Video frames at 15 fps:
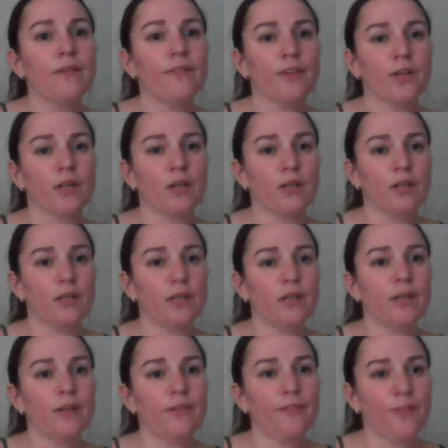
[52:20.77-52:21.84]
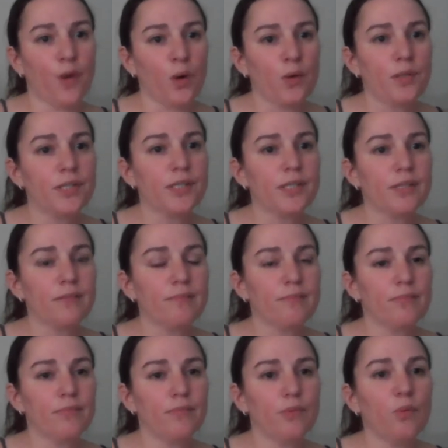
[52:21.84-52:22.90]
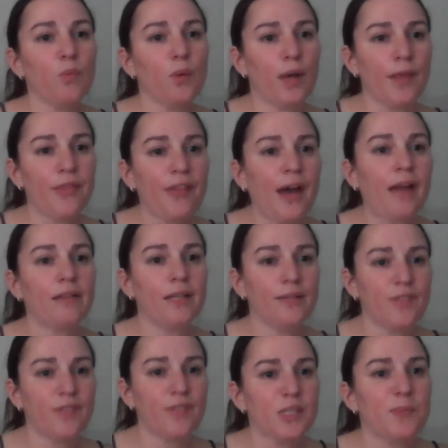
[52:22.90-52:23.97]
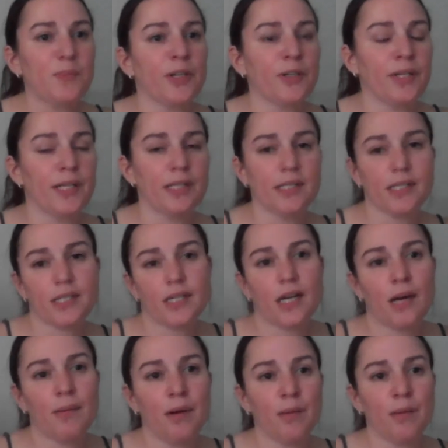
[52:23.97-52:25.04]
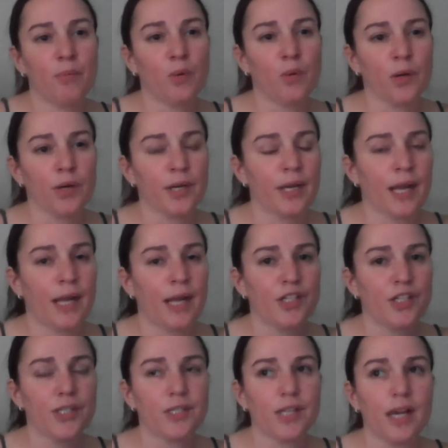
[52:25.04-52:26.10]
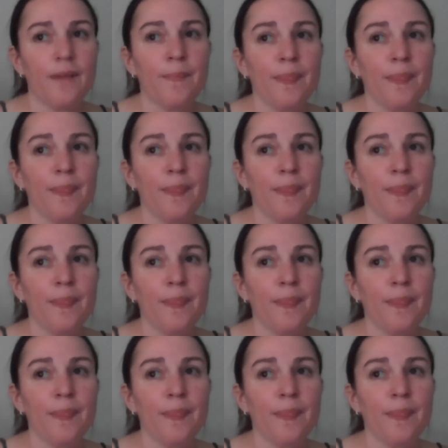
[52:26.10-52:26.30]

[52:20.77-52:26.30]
for folks with that lived experience to come on board. And I just,